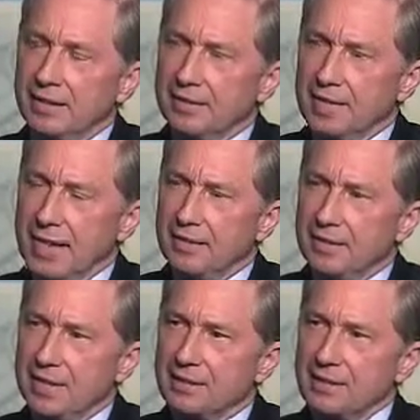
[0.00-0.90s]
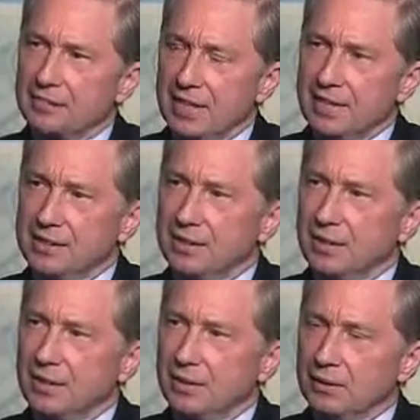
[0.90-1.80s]
now the next phase
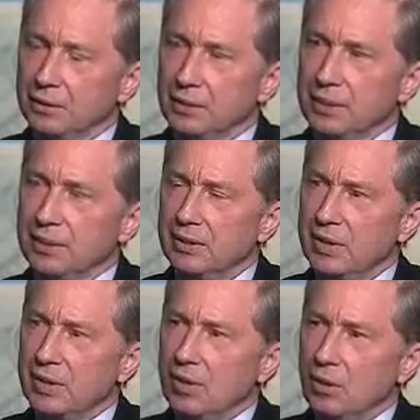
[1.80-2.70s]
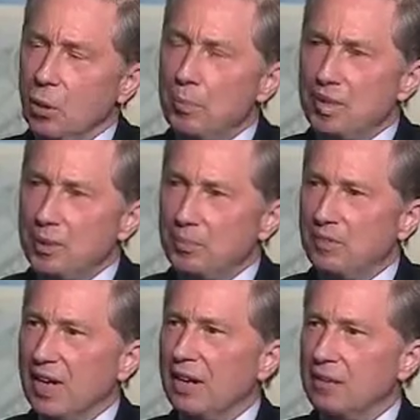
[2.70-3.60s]
should be opening up the
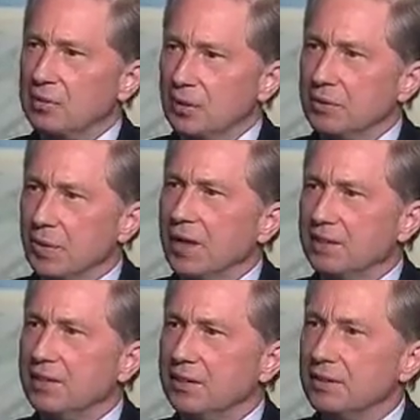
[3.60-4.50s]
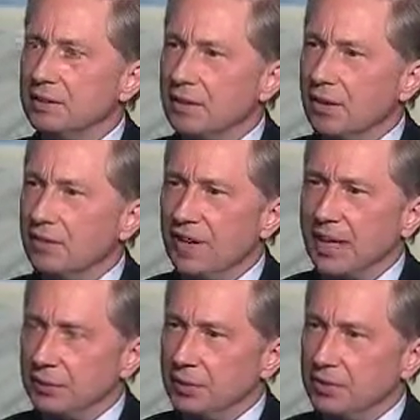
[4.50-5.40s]
valves of your idea
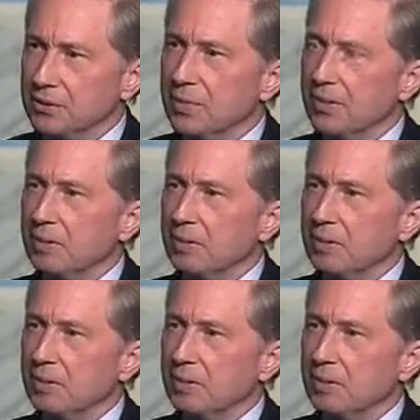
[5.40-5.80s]
factories,